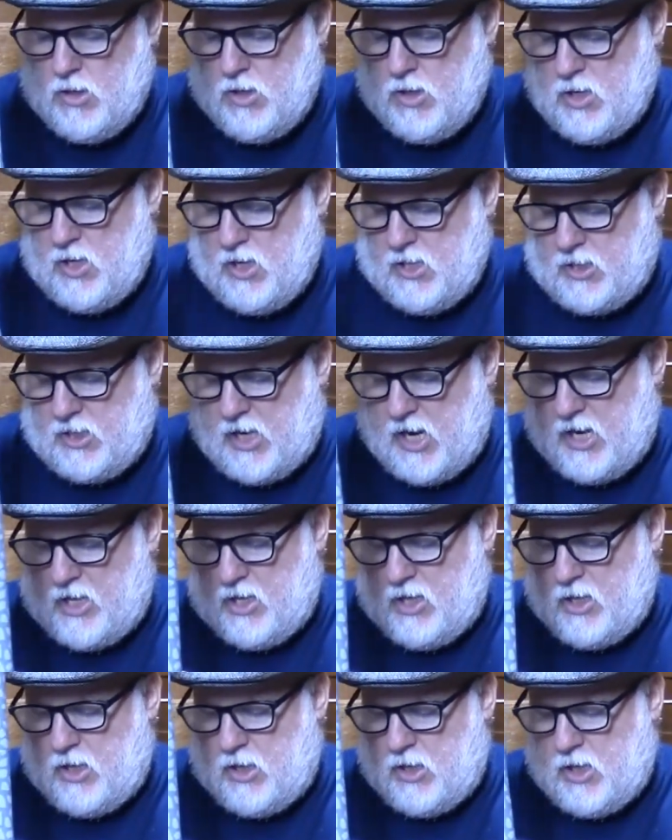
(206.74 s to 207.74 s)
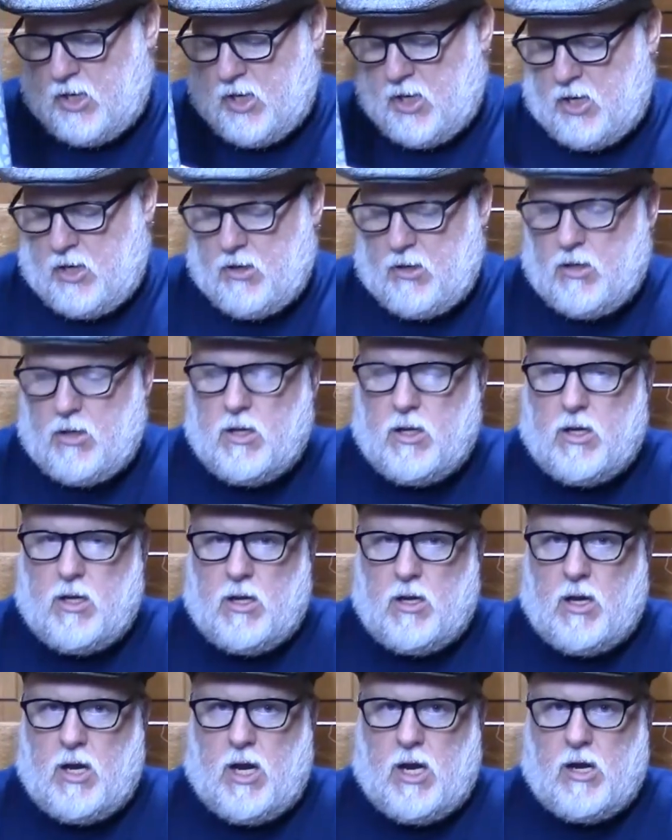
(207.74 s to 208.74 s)
It's got little,
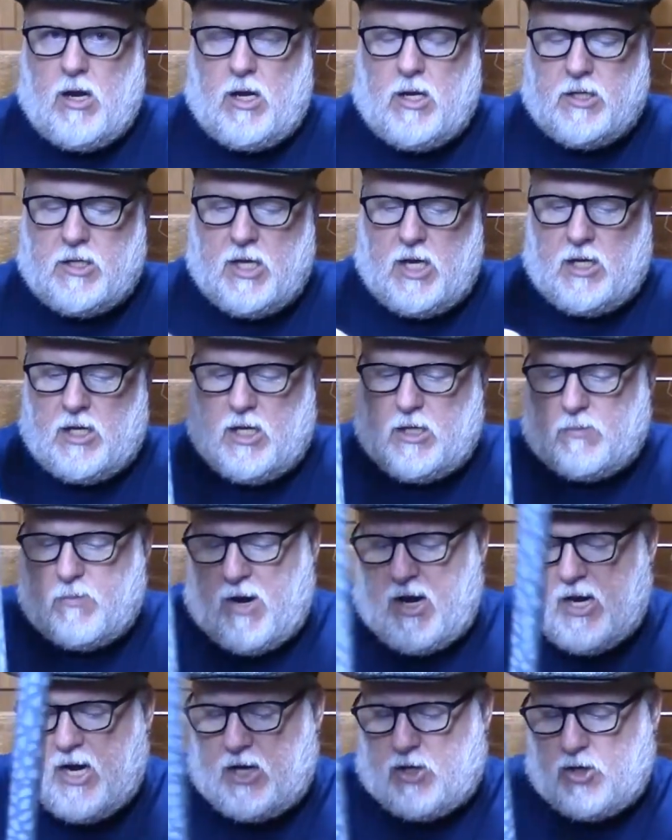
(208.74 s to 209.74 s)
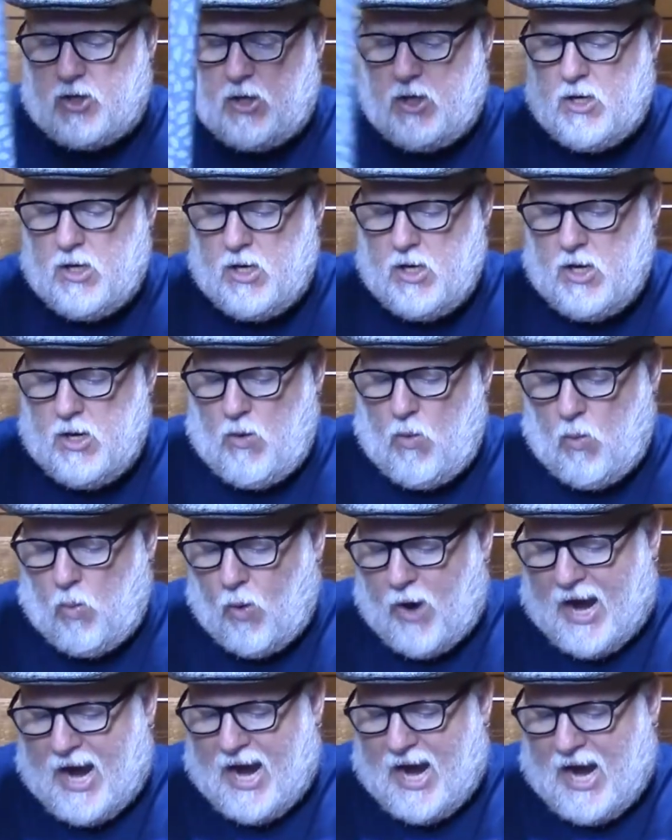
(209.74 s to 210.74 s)
hang on a sec. This might actually,
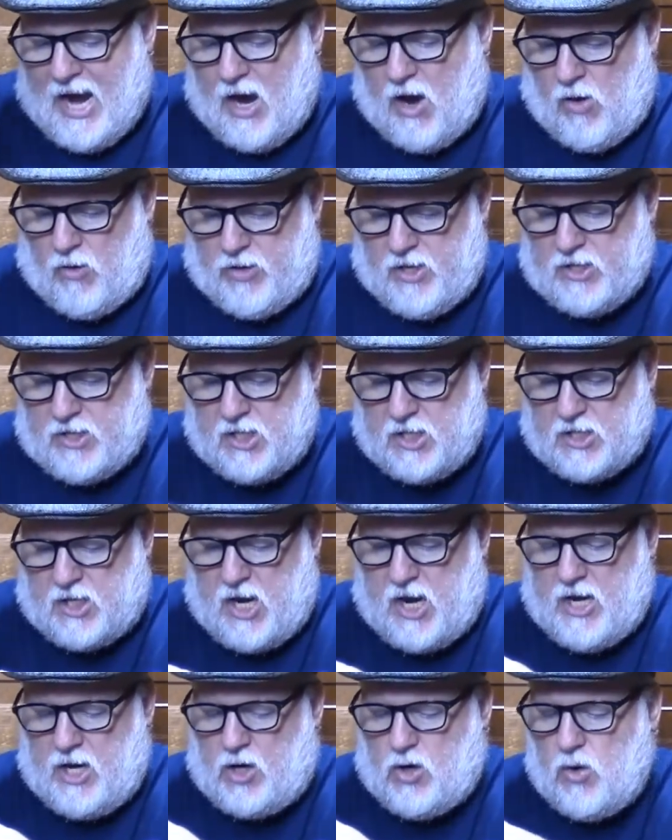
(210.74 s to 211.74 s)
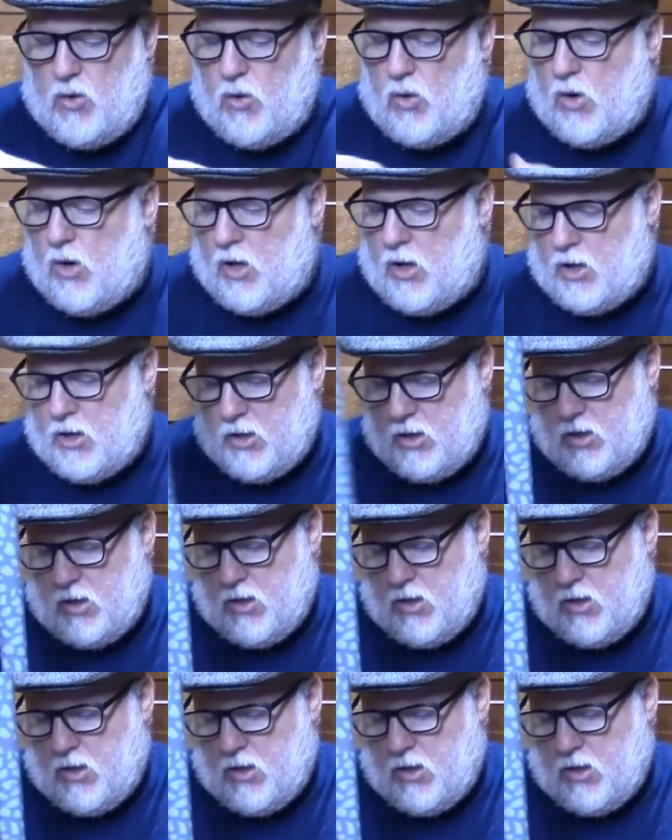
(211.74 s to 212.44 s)
wow, this is kind of cool.